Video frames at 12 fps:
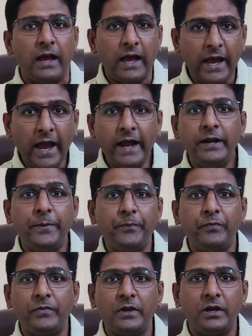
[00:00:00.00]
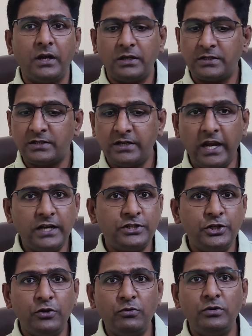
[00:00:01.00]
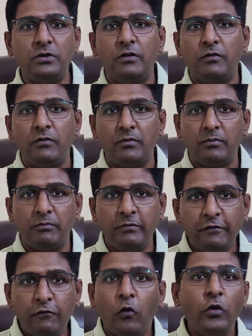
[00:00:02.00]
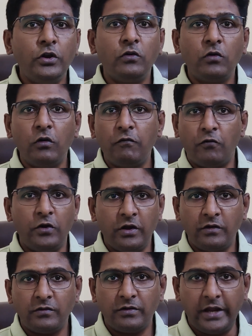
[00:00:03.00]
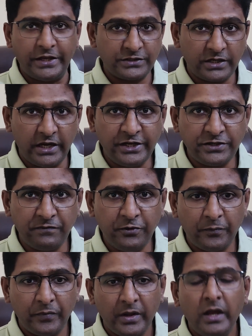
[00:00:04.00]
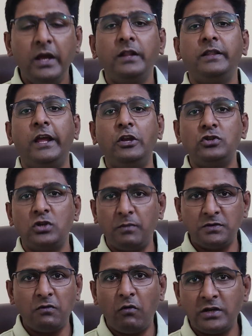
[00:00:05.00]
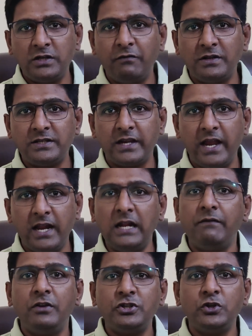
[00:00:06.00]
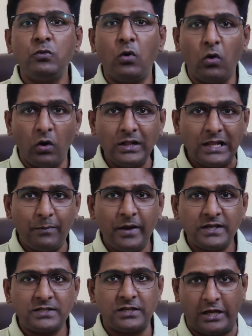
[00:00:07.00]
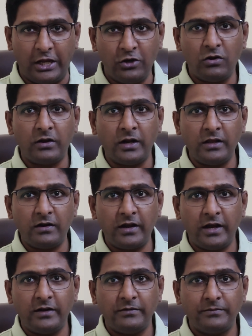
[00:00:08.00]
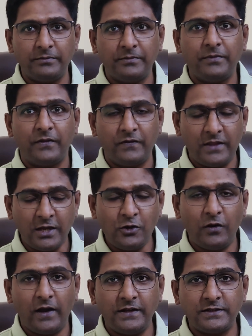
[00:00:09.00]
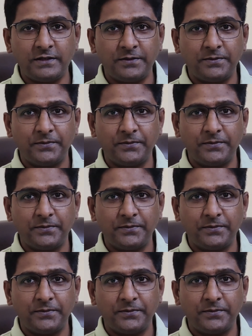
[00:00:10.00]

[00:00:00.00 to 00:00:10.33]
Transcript: and stay tuned before you go for your next interview. Thank you so much for watching once again, and wish you all the best in your career ahead. Thank you, guys.